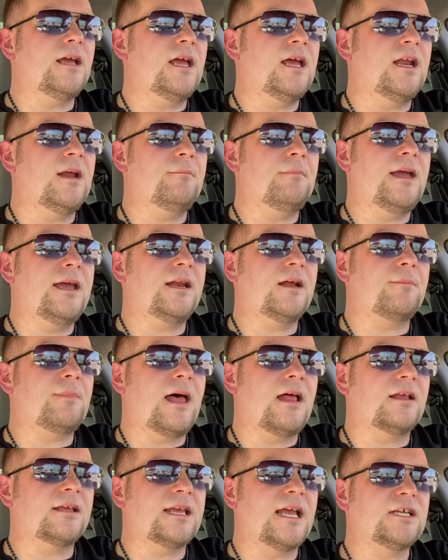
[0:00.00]
made-up
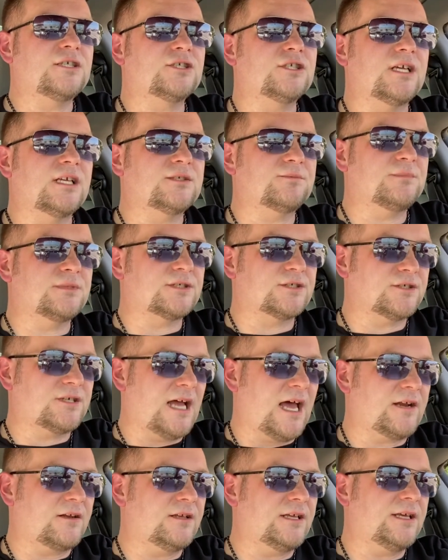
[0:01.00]
allegation against Mr.
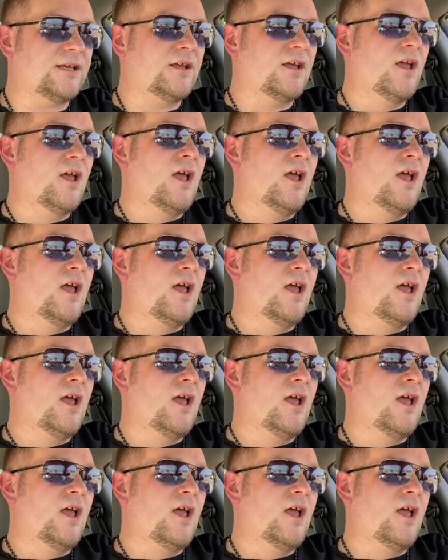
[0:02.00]
Donnelly